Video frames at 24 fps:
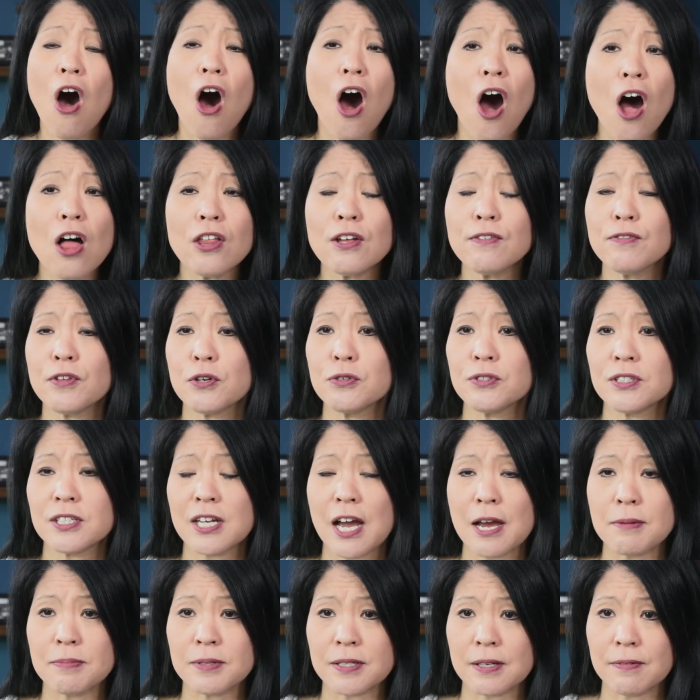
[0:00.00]
all of those
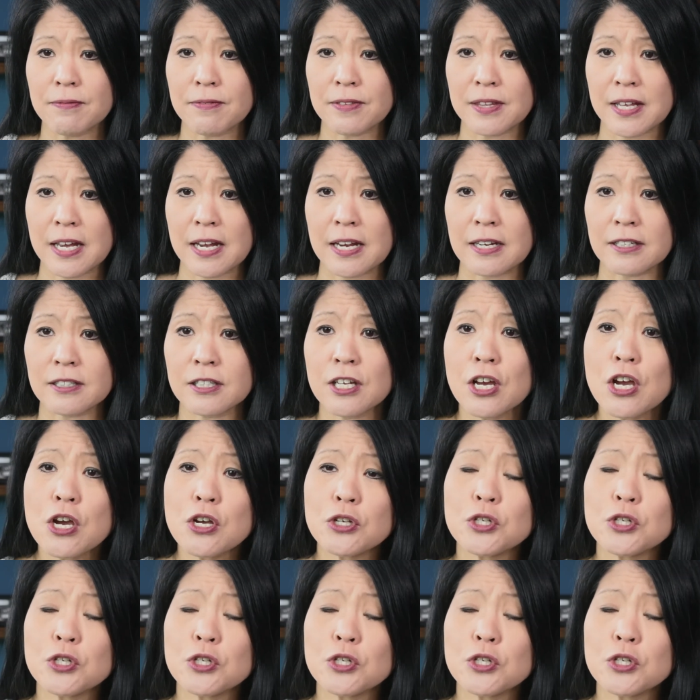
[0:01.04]
types of things